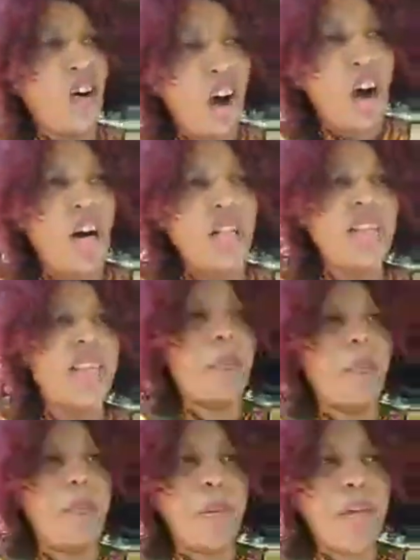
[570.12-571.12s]
all the
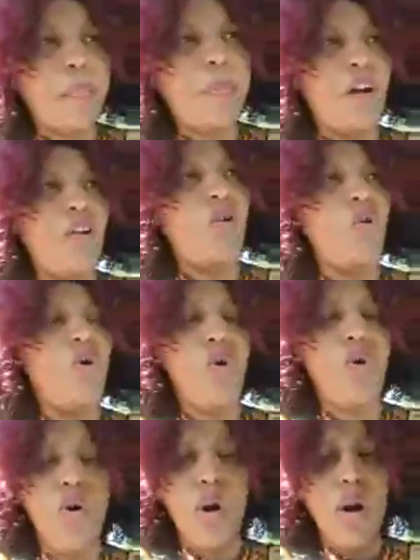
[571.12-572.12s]
people who